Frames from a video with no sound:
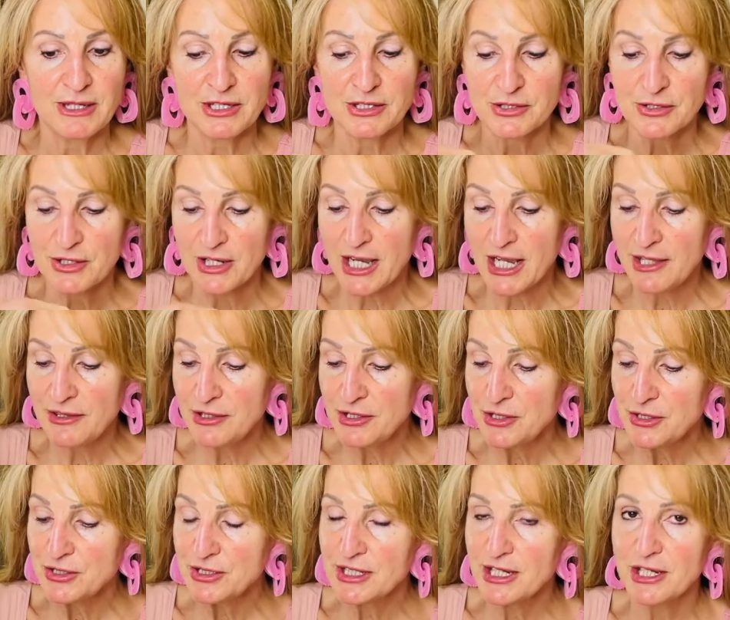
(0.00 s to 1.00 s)
So either
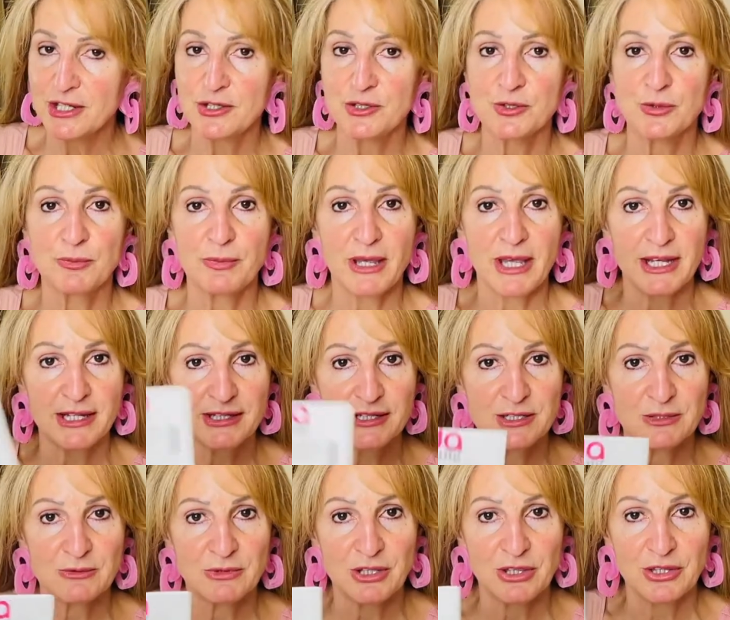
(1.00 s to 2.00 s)
you take your
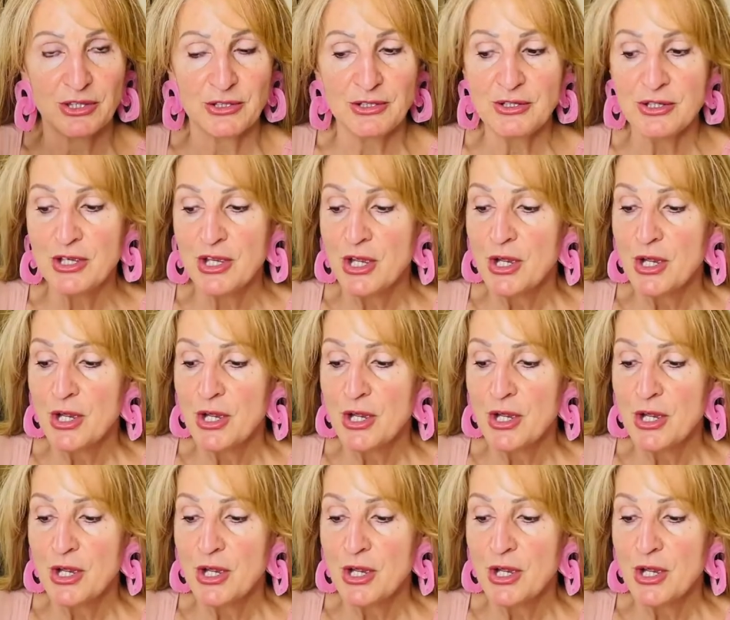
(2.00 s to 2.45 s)
pattern with you,